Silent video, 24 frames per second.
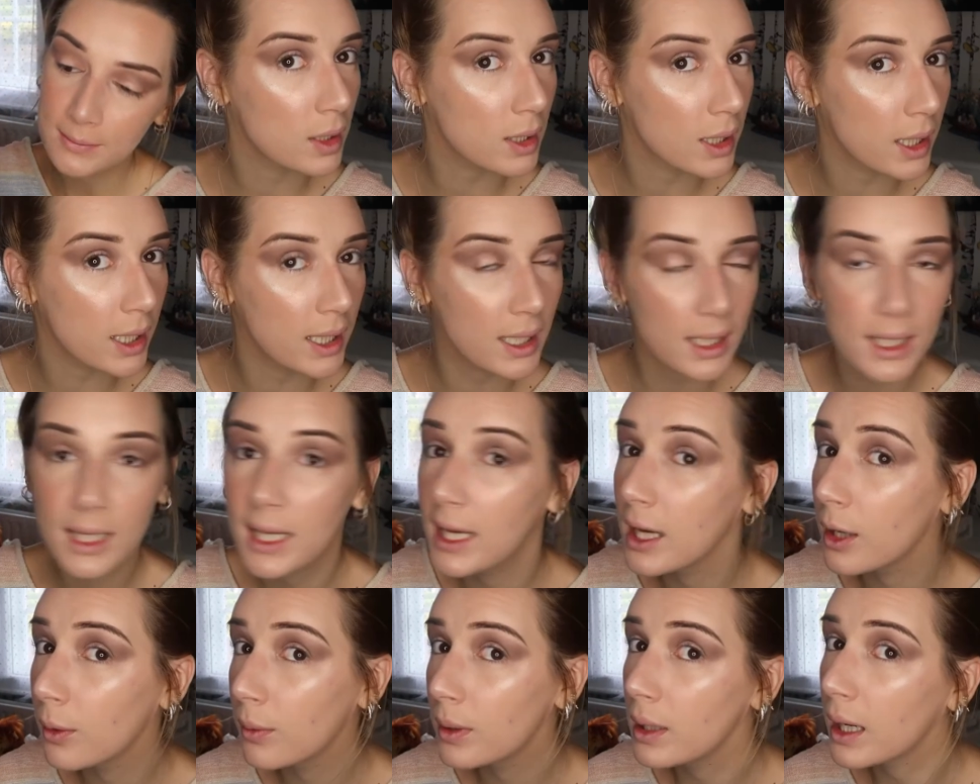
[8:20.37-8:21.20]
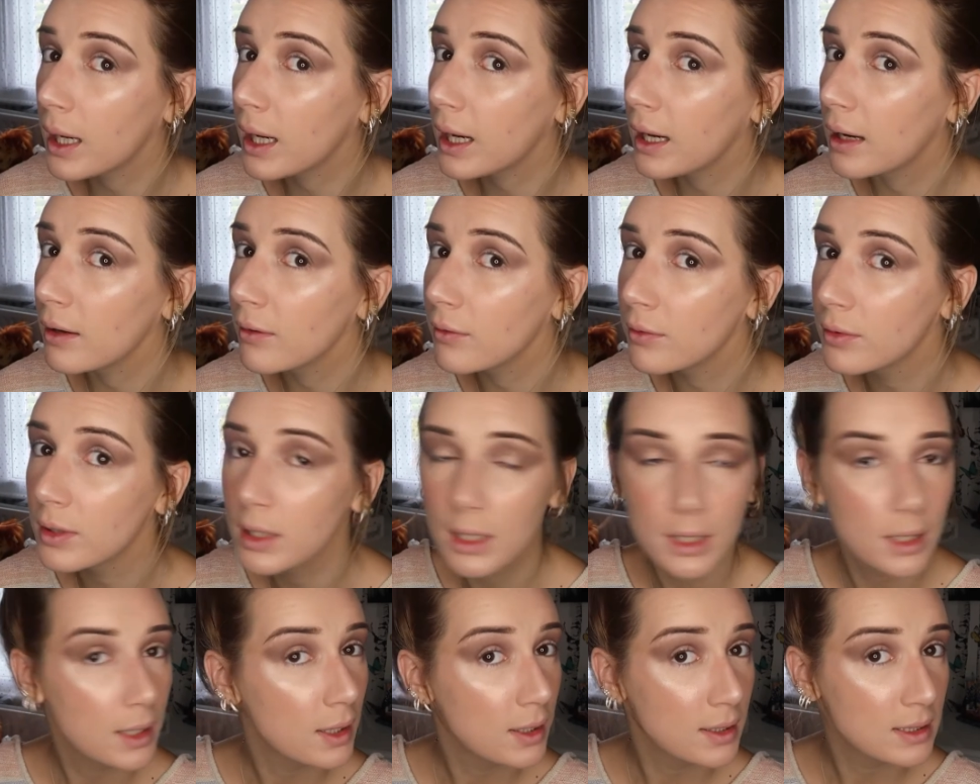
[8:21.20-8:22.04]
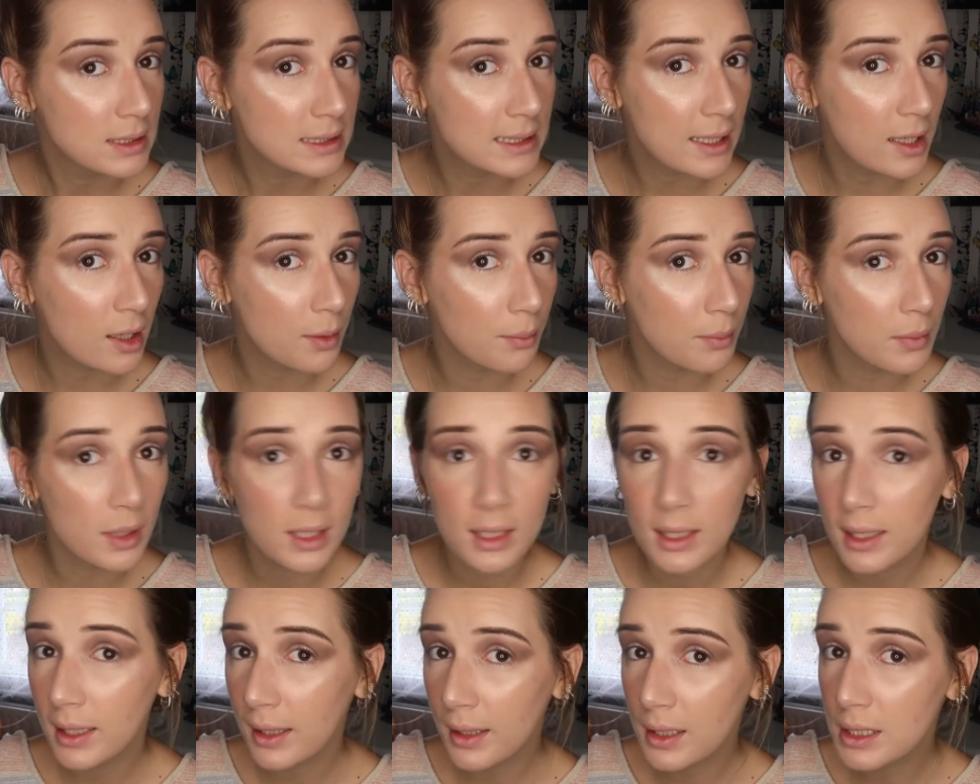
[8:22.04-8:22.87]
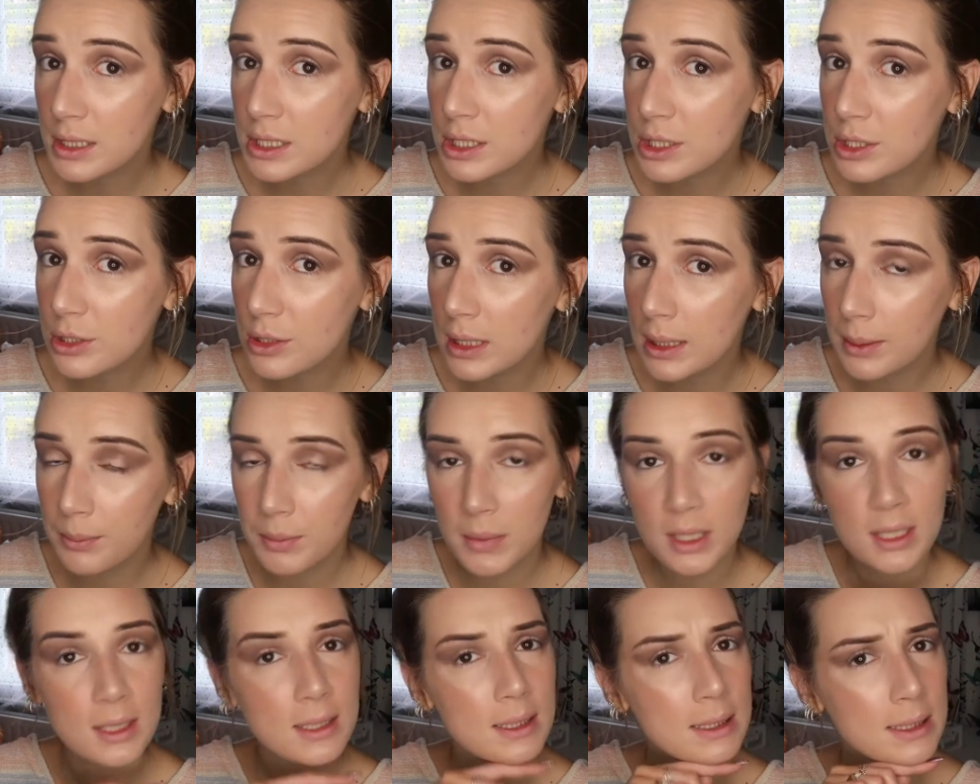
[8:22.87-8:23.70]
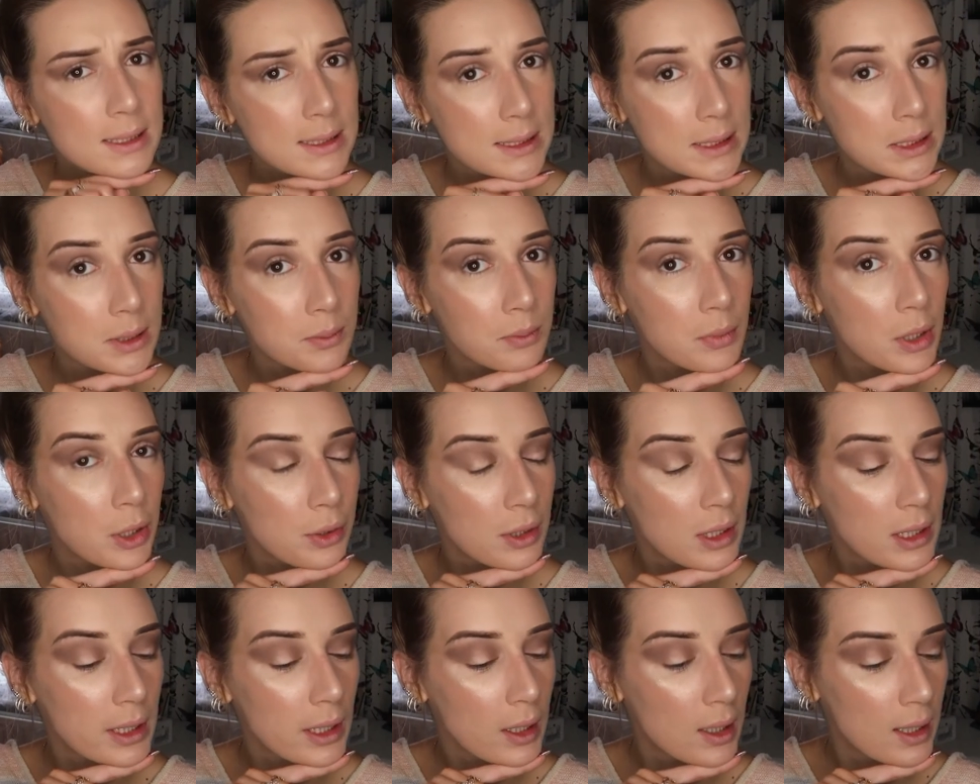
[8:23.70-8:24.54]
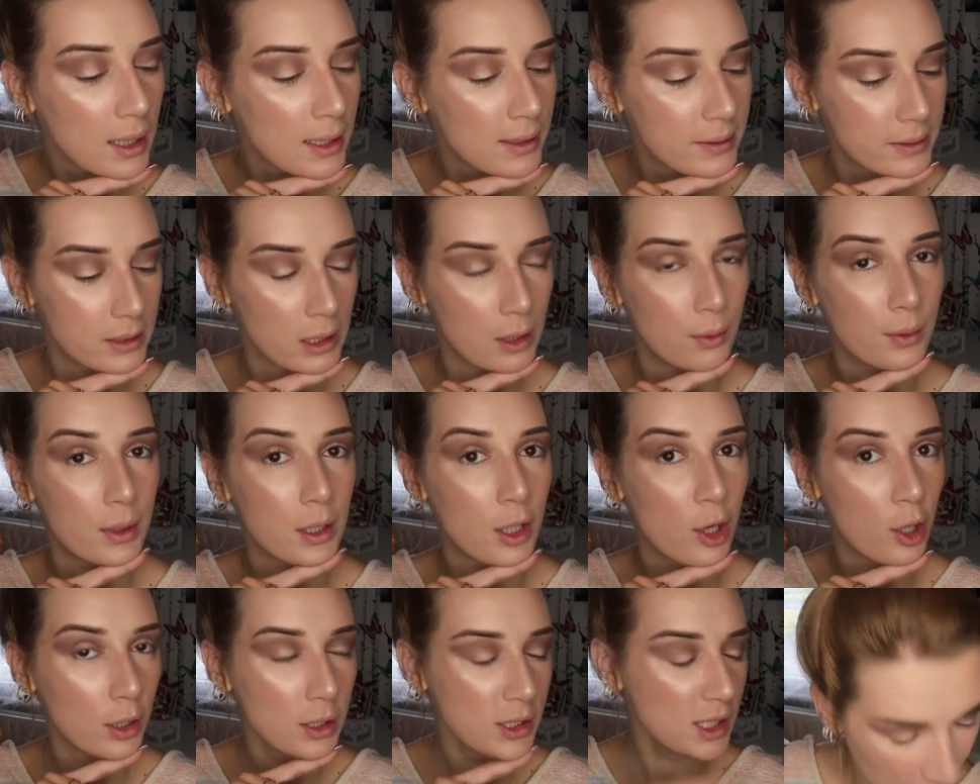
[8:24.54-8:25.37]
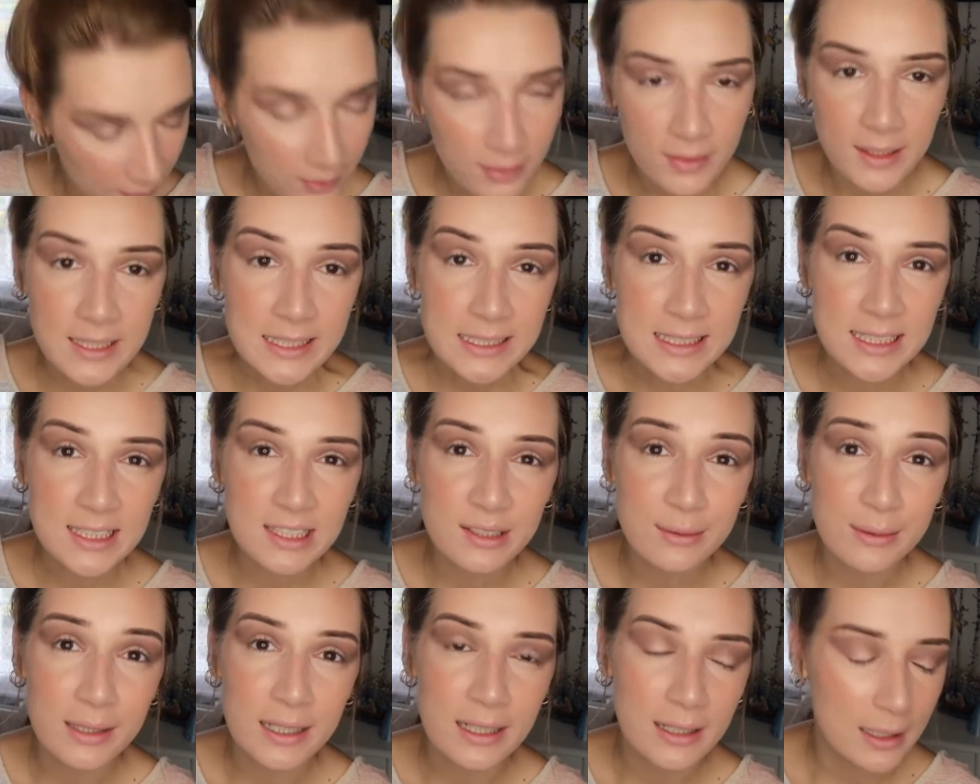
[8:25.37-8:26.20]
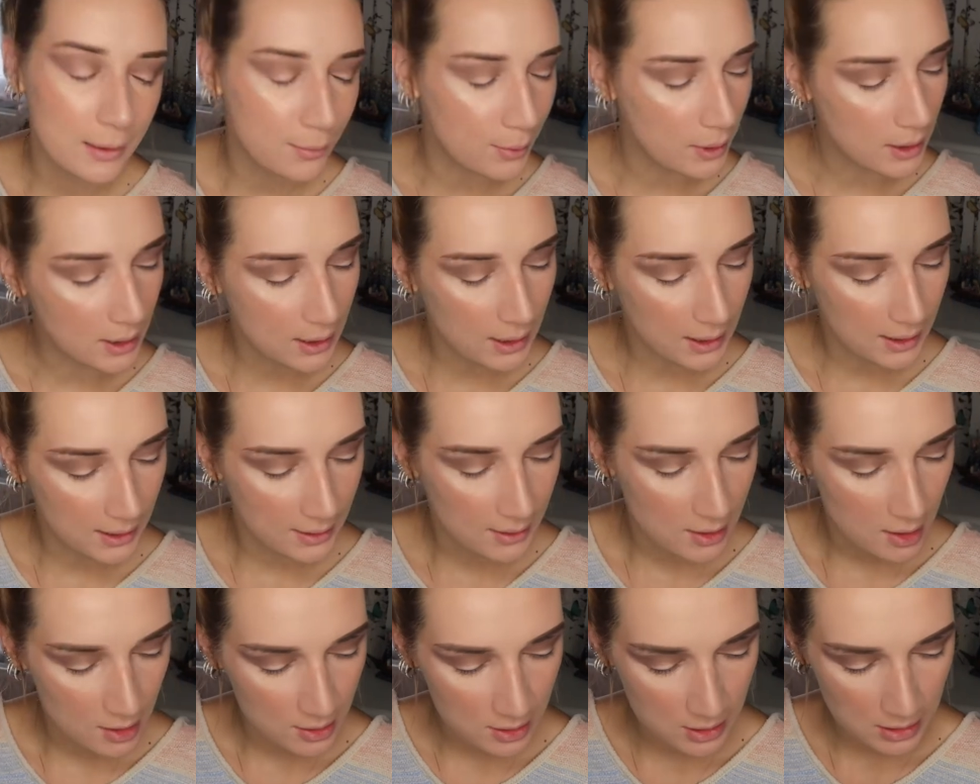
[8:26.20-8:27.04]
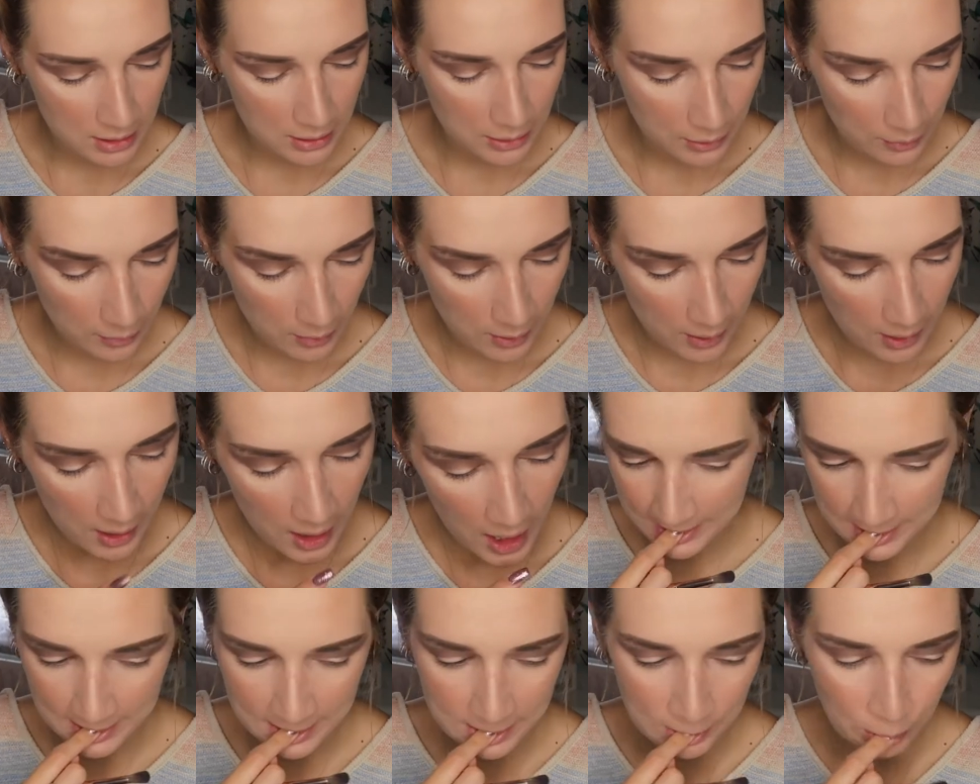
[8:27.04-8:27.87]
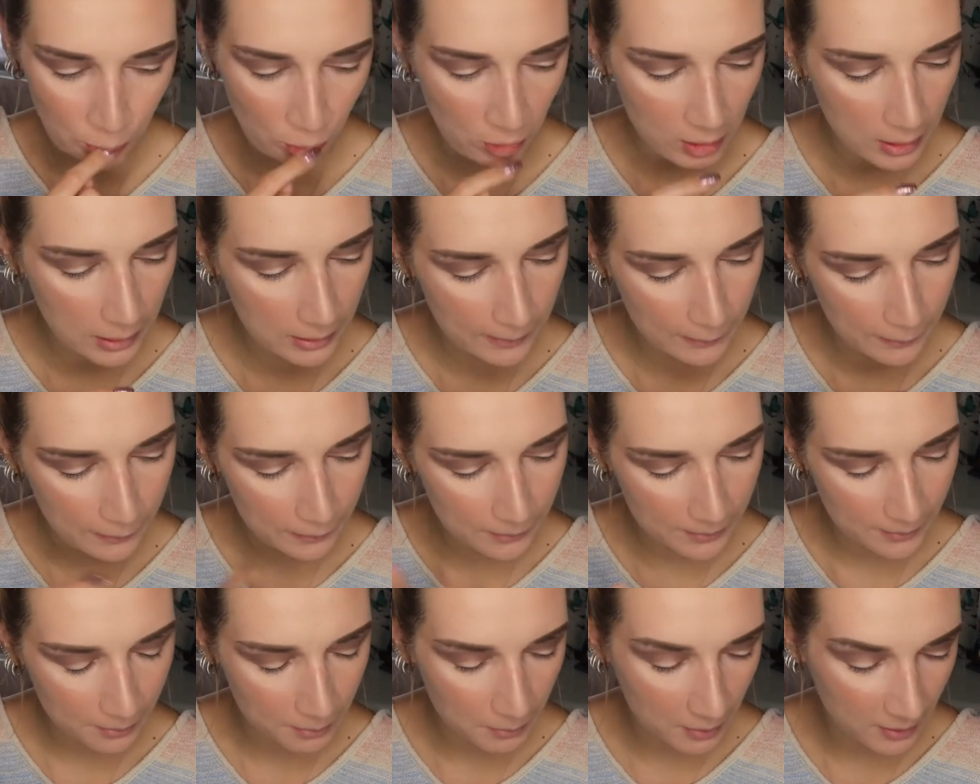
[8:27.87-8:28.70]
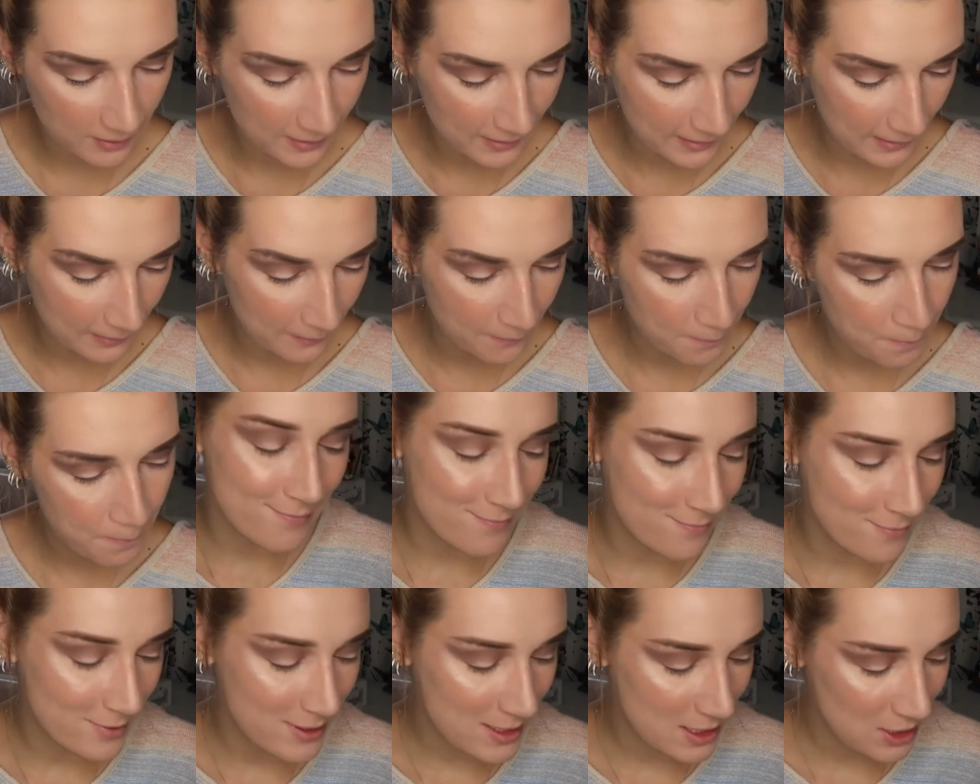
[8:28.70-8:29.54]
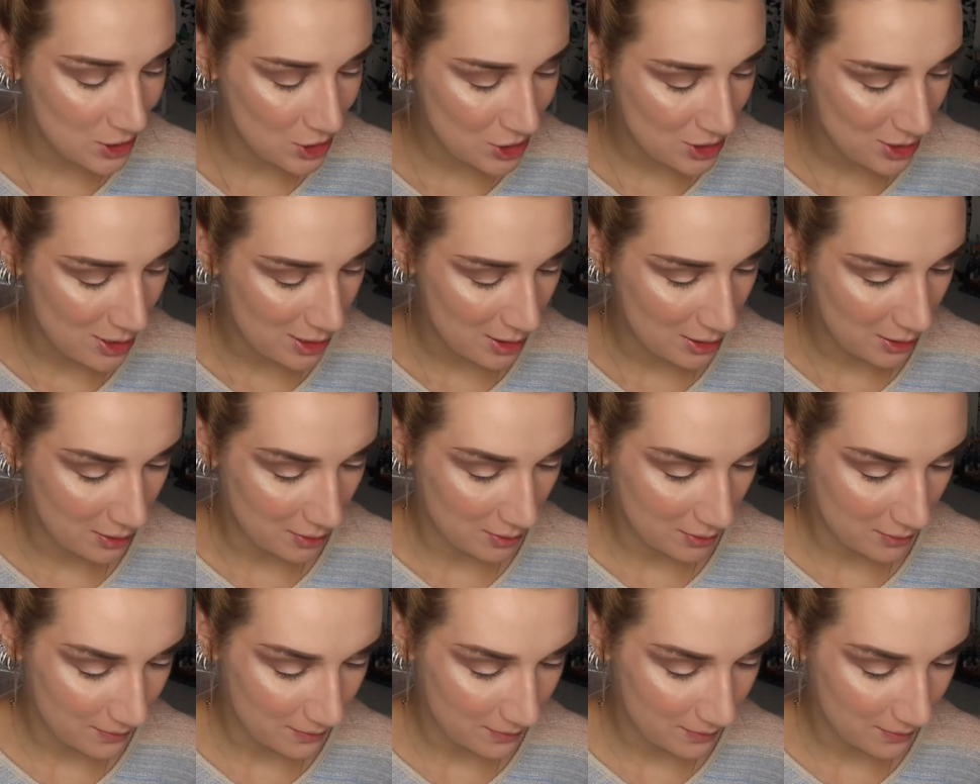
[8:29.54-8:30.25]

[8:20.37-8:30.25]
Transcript: Okay, now we have some extreme smoky eyes going on, and this is where I begin to kind of lose my vision,